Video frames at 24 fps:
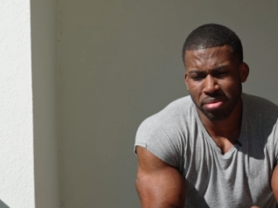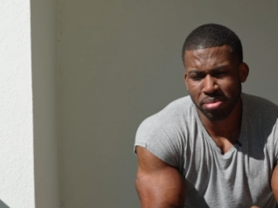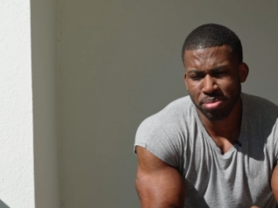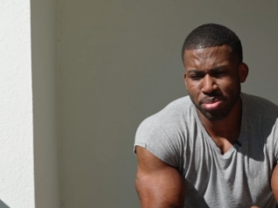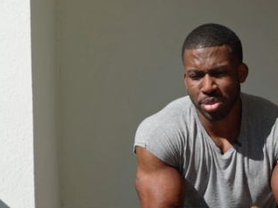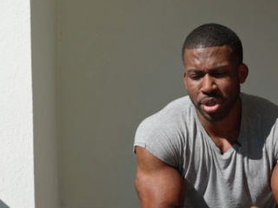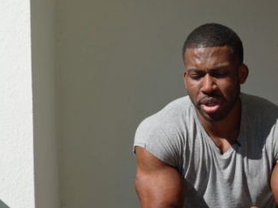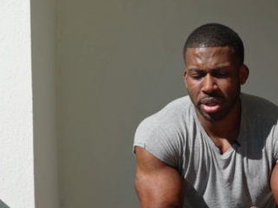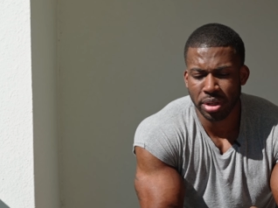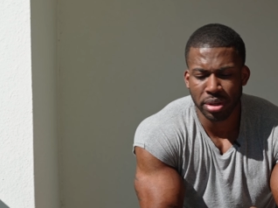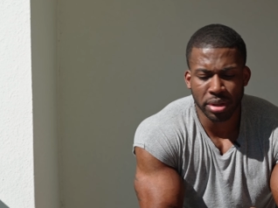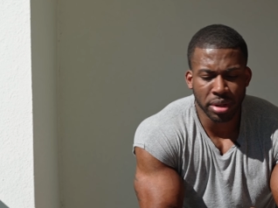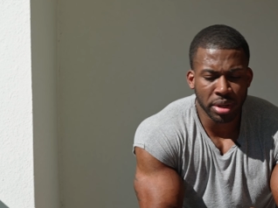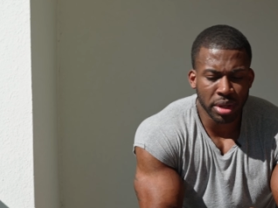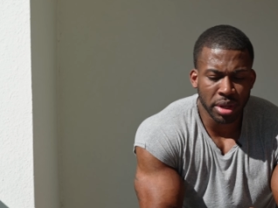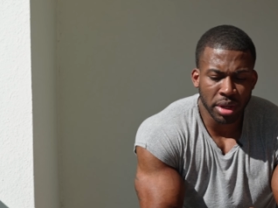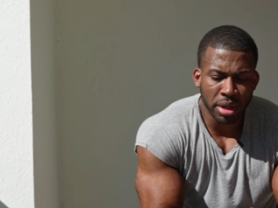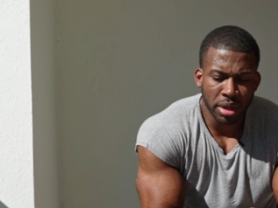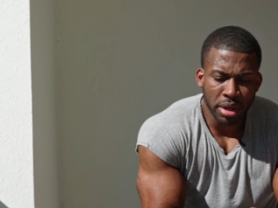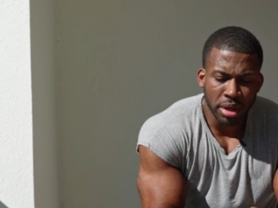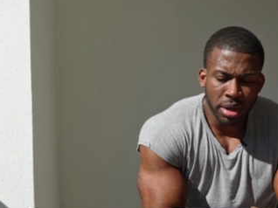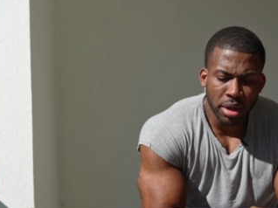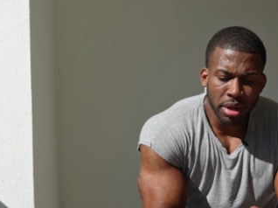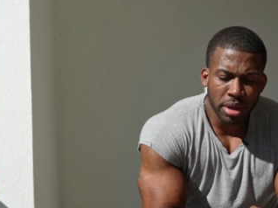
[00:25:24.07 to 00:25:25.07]
But
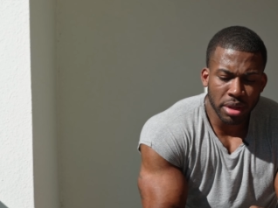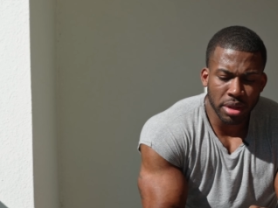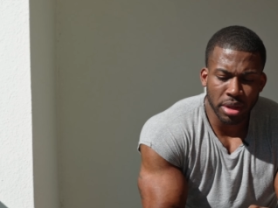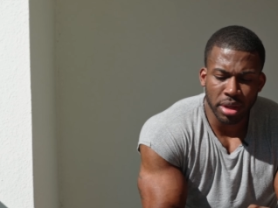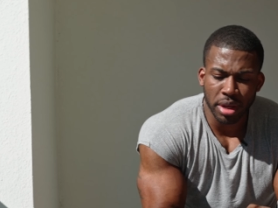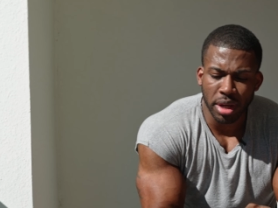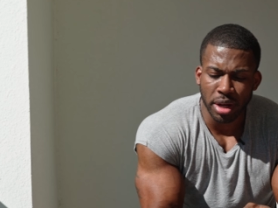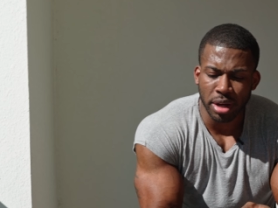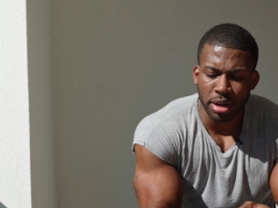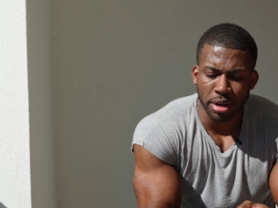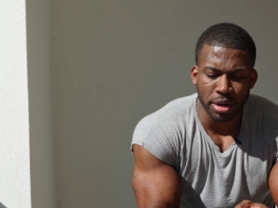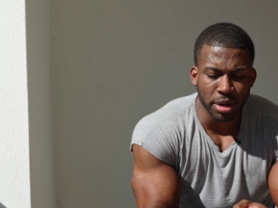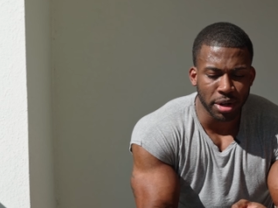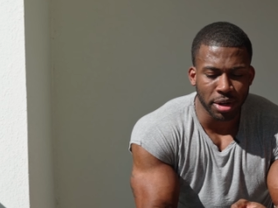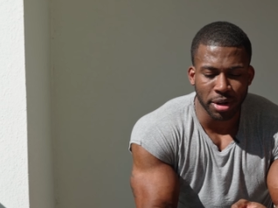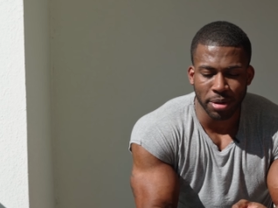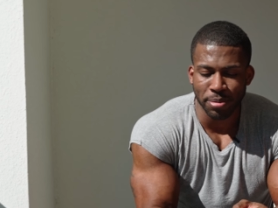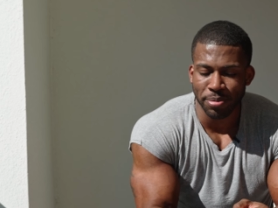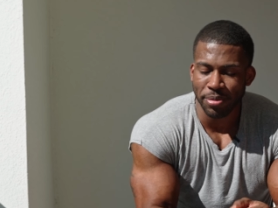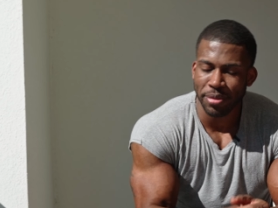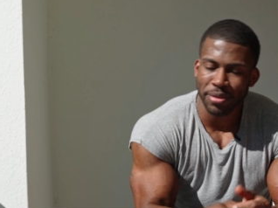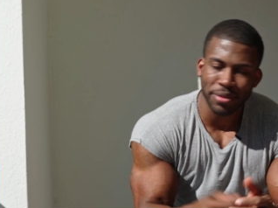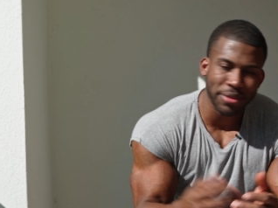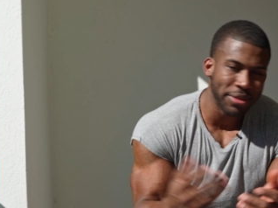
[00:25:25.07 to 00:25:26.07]

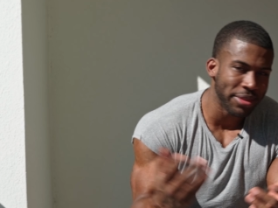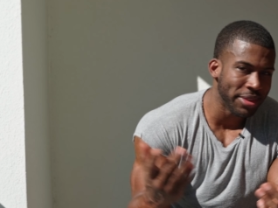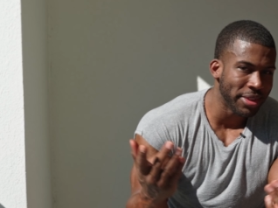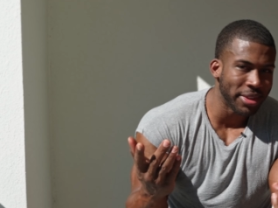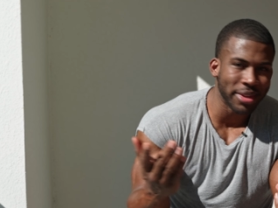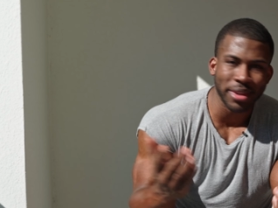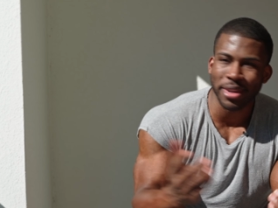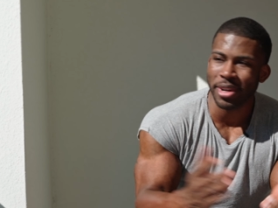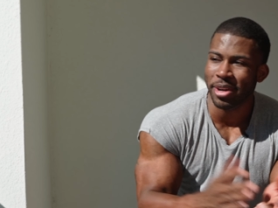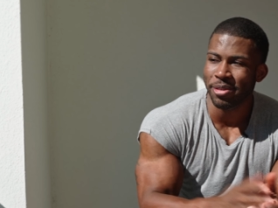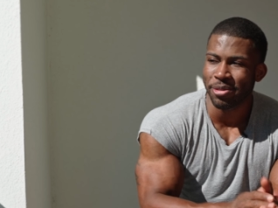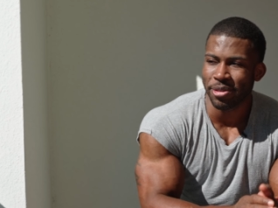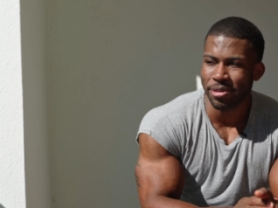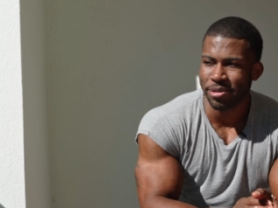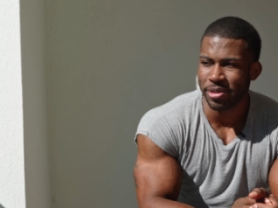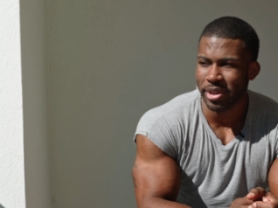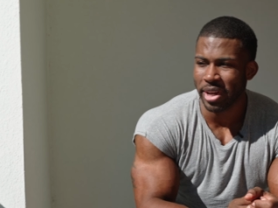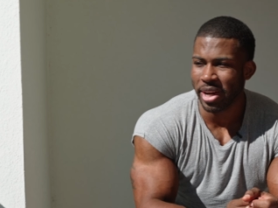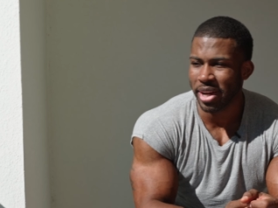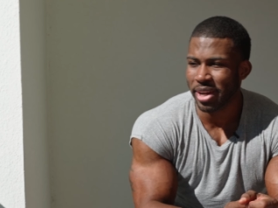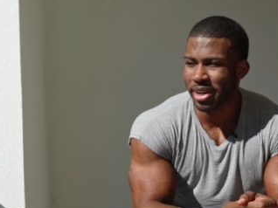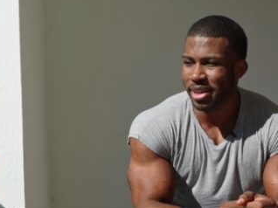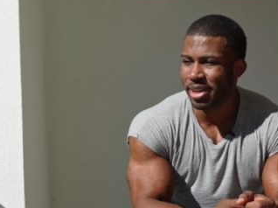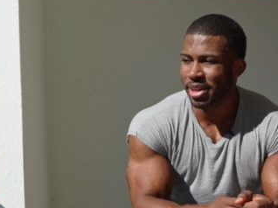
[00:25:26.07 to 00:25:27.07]
yeah, enough of
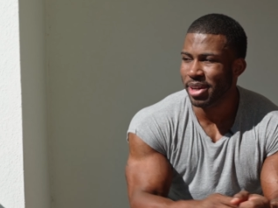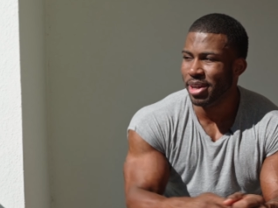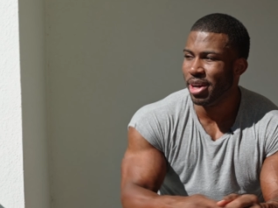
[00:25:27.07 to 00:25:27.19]
that.